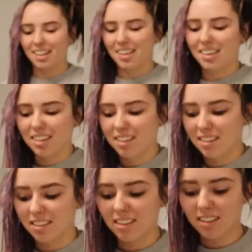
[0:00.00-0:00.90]
I think this
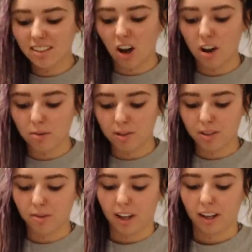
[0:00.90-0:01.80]
is all we're
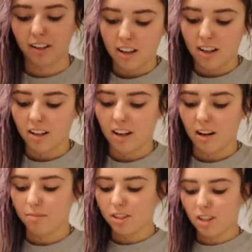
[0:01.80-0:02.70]
doing.
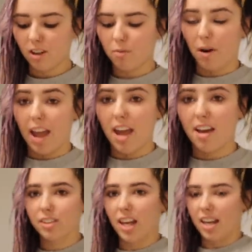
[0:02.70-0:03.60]
Now I'm just gonna wait
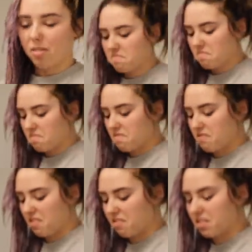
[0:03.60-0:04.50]
for like
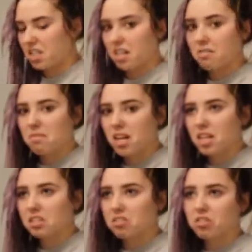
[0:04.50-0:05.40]
15
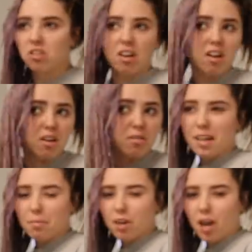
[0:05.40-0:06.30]
minutes or so,
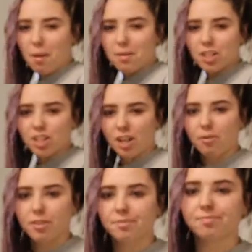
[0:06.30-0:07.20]
and I'm gonna hop in the shower.